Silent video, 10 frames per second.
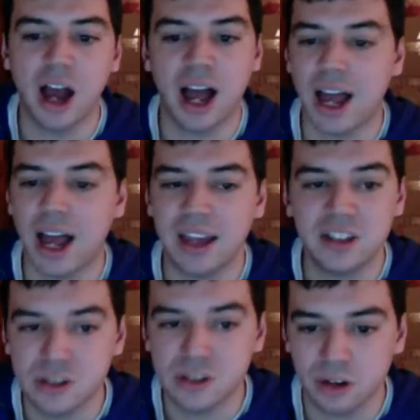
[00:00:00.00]
I
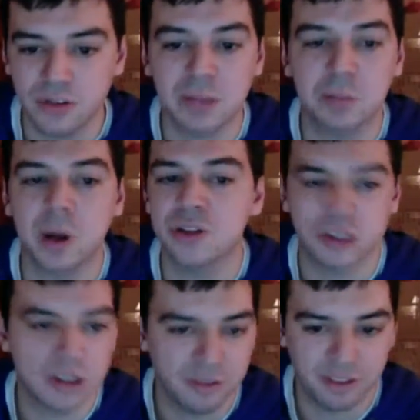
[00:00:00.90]
deserved to get punched
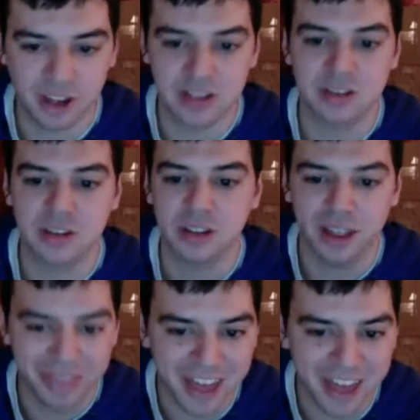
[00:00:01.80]
in the face
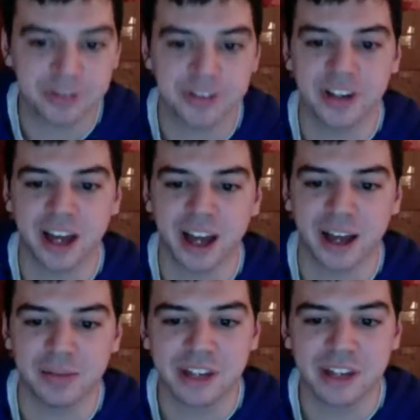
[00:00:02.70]
1,000 times.